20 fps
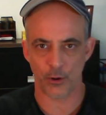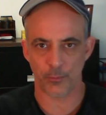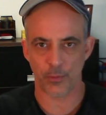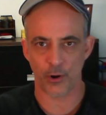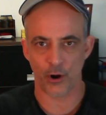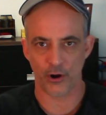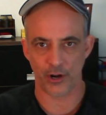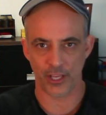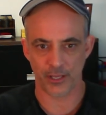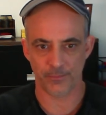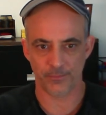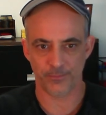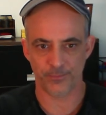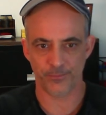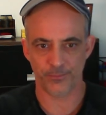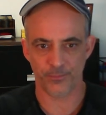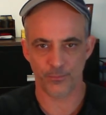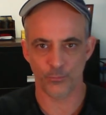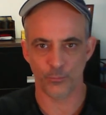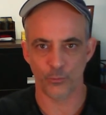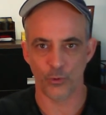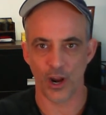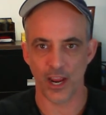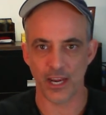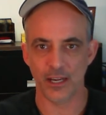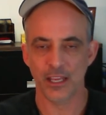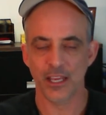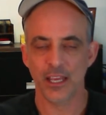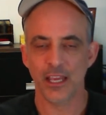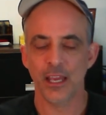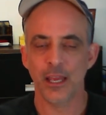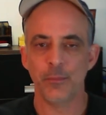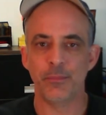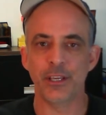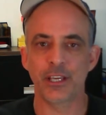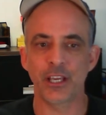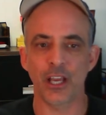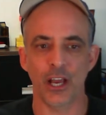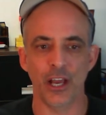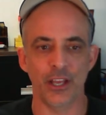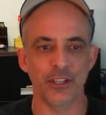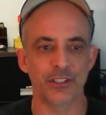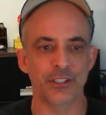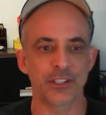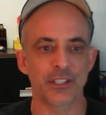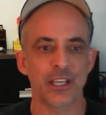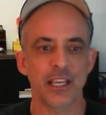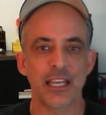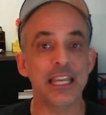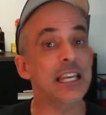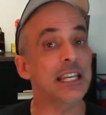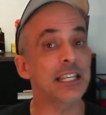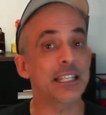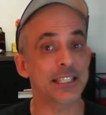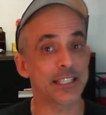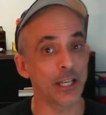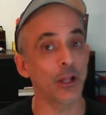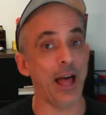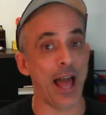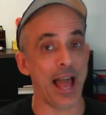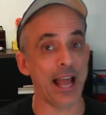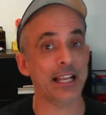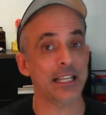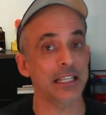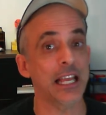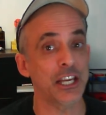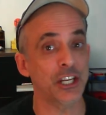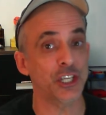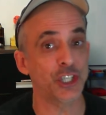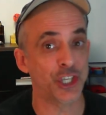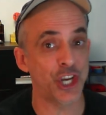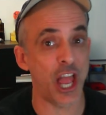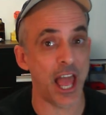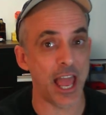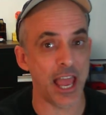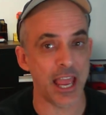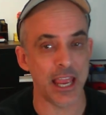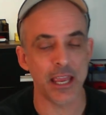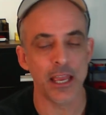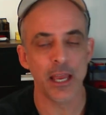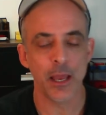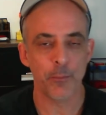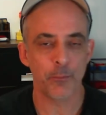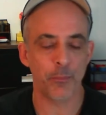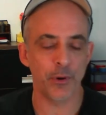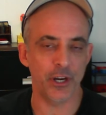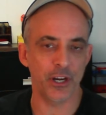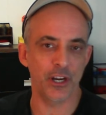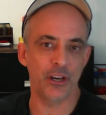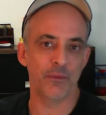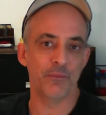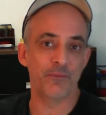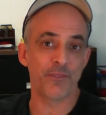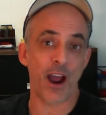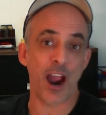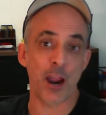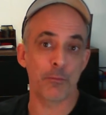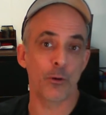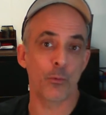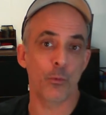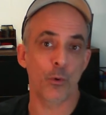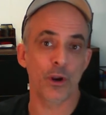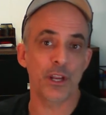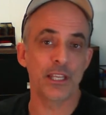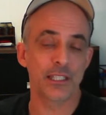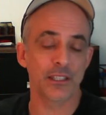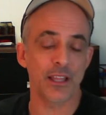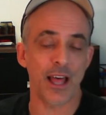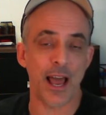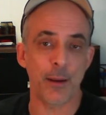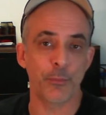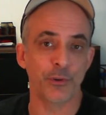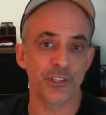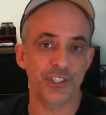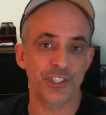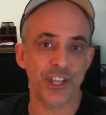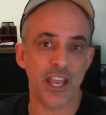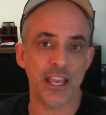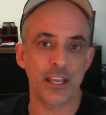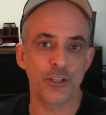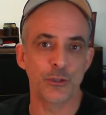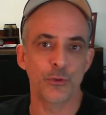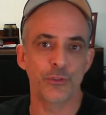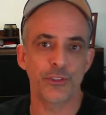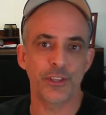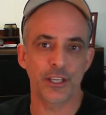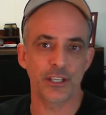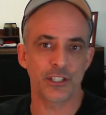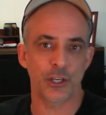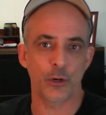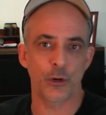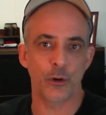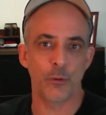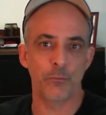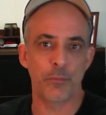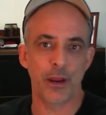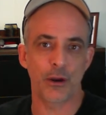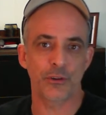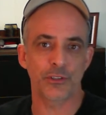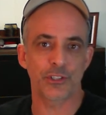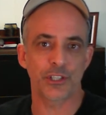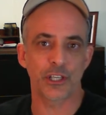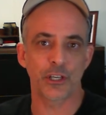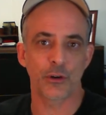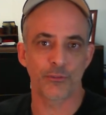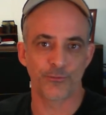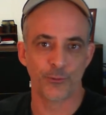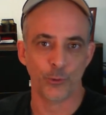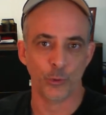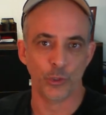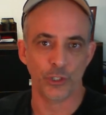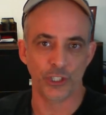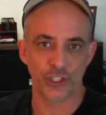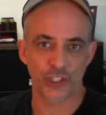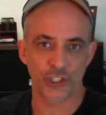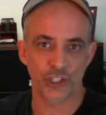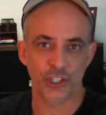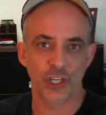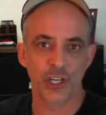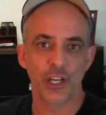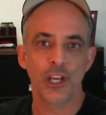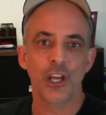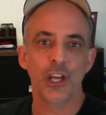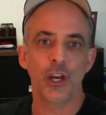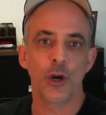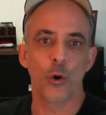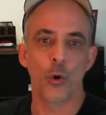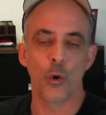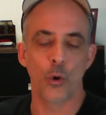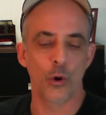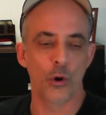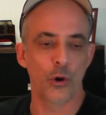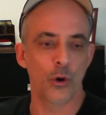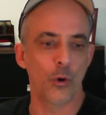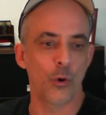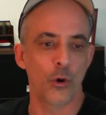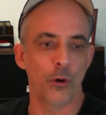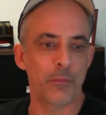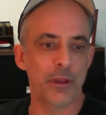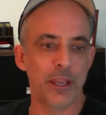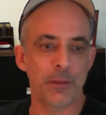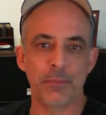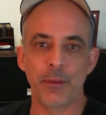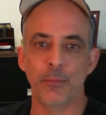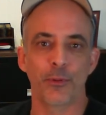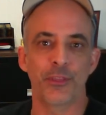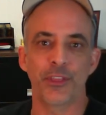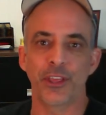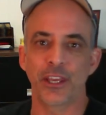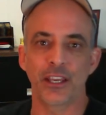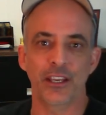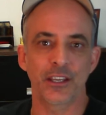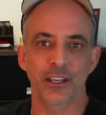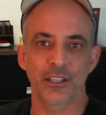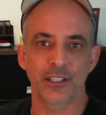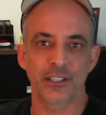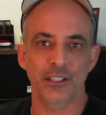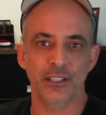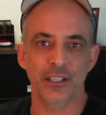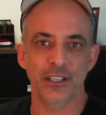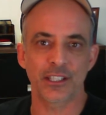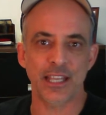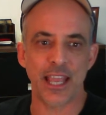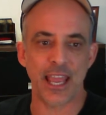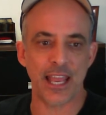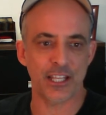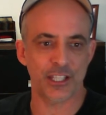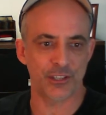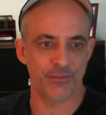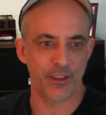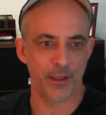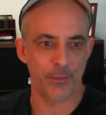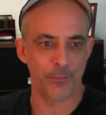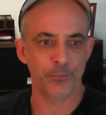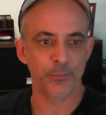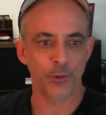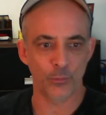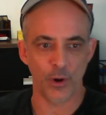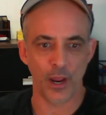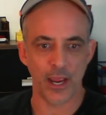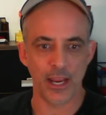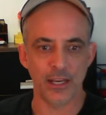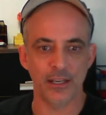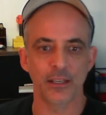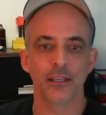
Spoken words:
party, right? Because he still acts like Jay, but in an environment where he's liable to say and do things that are embarrassing or foolish or make people think askance of him, right?